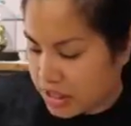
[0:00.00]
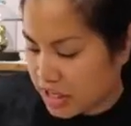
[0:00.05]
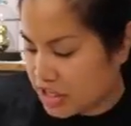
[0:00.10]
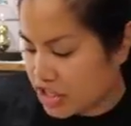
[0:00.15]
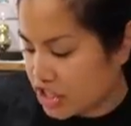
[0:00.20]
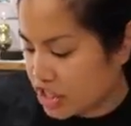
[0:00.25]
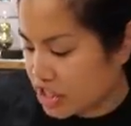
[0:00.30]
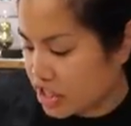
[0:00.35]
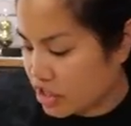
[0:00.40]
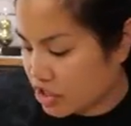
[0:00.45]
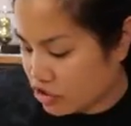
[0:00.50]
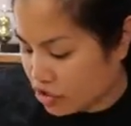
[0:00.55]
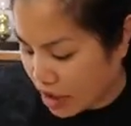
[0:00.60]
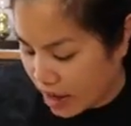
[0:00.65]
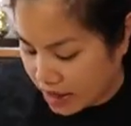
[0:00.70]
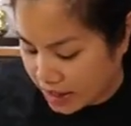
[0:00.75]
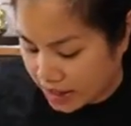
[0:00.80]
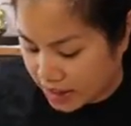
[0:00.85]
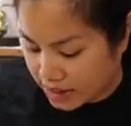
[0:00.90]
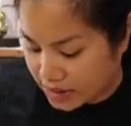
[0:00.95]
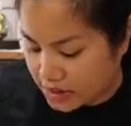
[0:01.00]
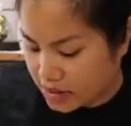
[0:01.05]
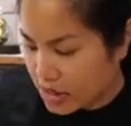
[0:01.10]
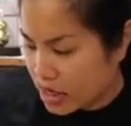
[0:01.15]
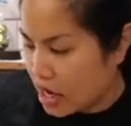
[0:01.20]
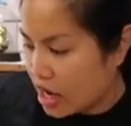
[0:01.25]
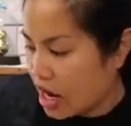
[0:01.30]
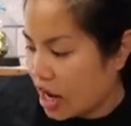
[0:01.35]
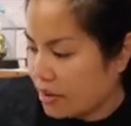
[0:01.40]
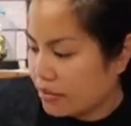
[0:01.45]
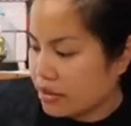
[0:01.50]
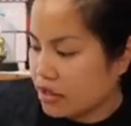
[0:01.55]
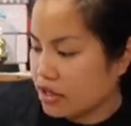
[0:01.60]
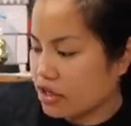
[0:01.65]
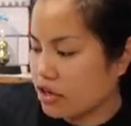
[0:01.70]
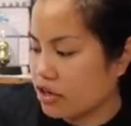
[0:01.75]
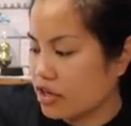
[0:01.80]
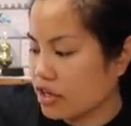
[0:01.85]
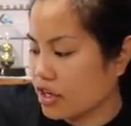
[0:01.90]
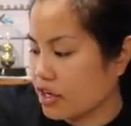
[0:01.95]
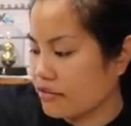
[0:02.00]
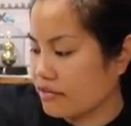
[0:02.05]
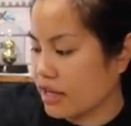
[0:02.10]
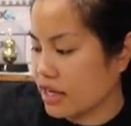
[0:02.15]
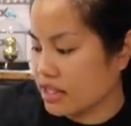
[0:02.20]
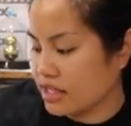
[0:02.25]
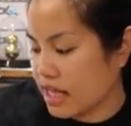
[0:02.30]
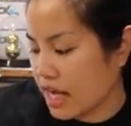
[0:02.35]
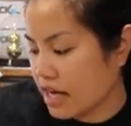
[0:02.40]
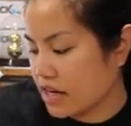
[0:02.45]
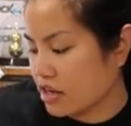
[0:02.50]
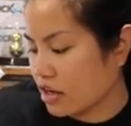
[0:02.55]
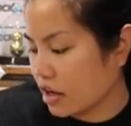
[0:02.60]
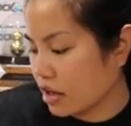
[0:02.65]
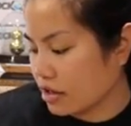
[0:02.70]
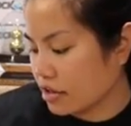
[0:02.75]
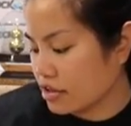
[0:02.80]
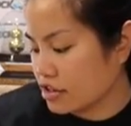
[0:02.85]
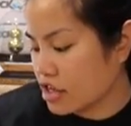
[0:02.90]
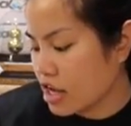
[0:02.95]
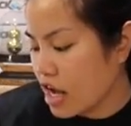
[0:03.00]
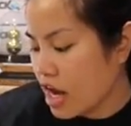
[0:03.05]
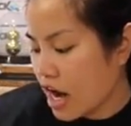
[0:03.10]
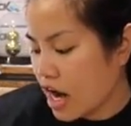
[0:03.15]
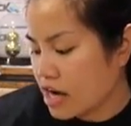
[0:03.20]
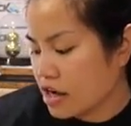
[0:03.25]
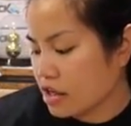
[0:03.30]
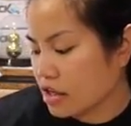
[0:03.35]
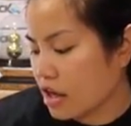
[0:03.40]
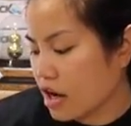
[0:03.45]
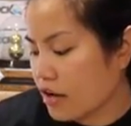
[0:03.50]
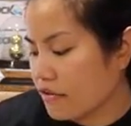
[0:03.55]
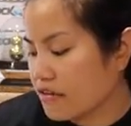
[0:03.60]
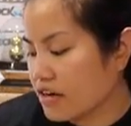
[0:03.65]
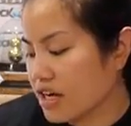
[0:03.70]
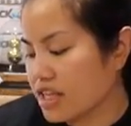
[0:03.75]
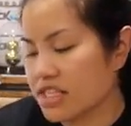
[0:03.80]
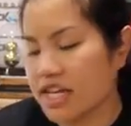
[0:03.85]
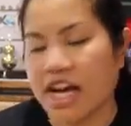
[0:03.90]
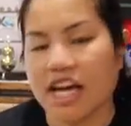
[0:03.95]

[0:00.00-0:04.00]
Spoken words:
Dungeons and Dragons. I'm going to go ahead and give that $10. I know a lot of you guys